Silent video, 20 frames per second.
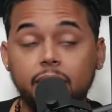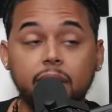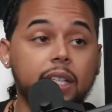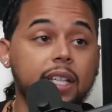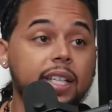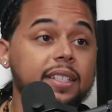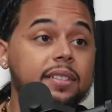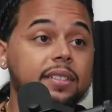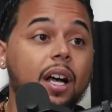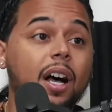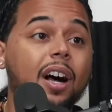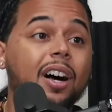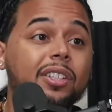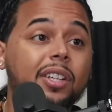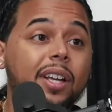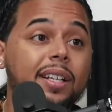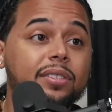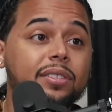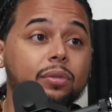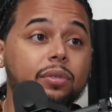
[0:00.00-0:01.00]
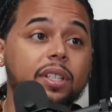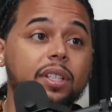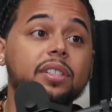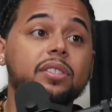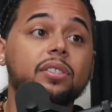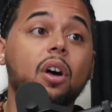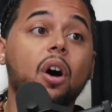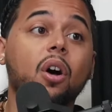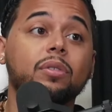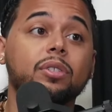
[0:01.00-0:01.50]
He's not on the S O D
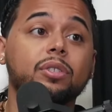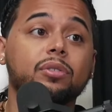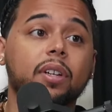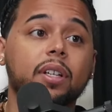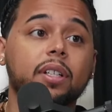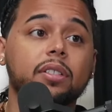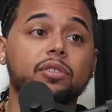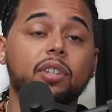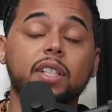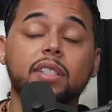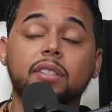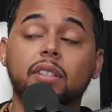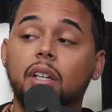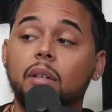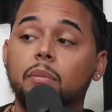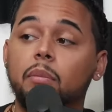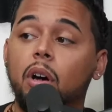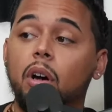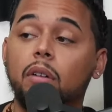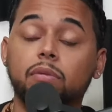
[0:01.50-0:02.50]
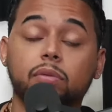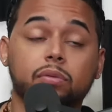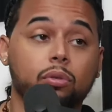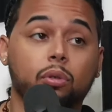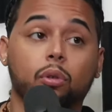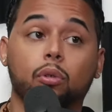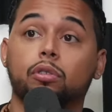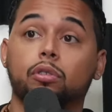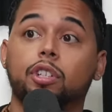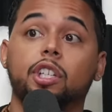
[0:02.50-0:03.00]
song with Drake. Drake took him off,
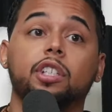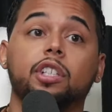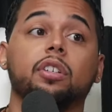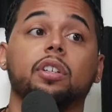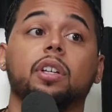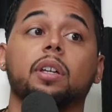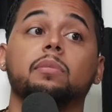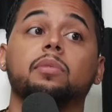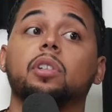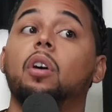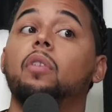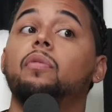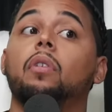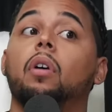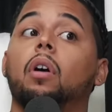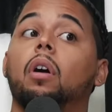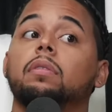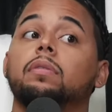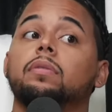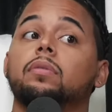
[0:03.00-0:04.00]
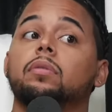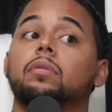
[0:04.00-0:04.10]
or he took himself off.